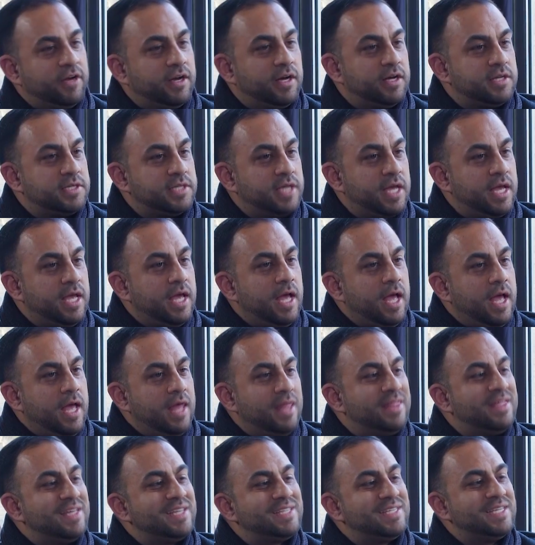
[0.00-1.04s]
say
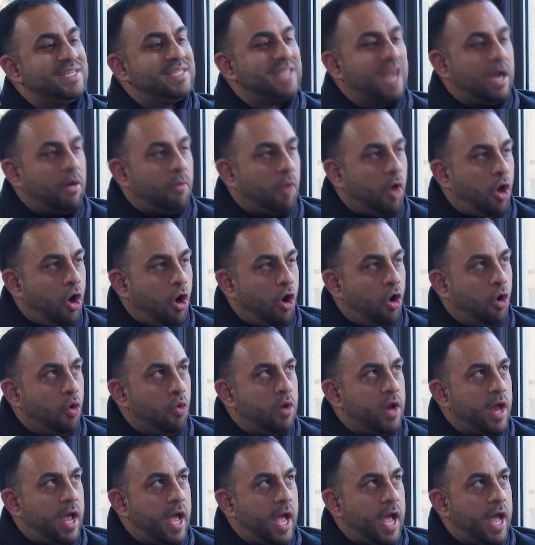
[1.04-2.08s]
this is our own
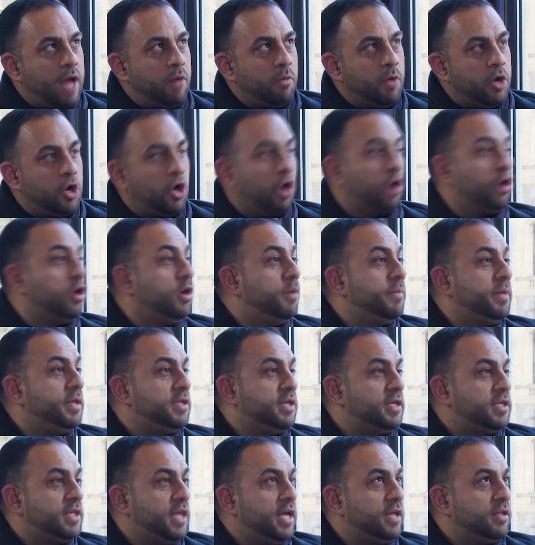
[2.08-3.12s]
and we're not going to be
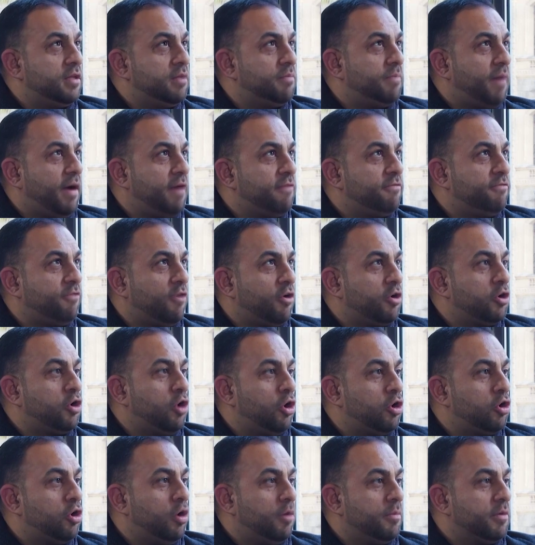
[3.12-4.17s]
dictated by foreign
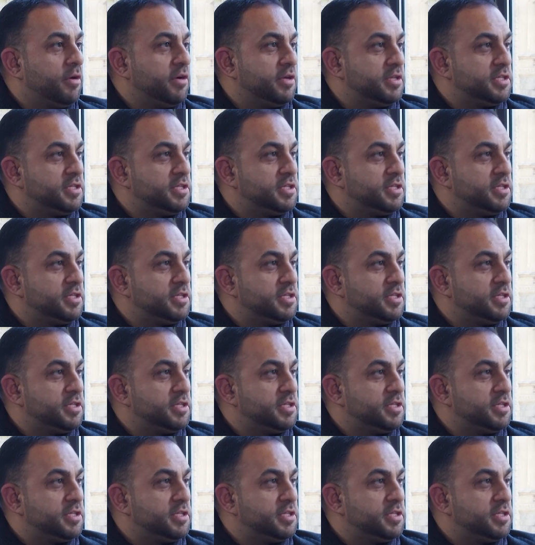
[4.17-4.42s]
conglomerates?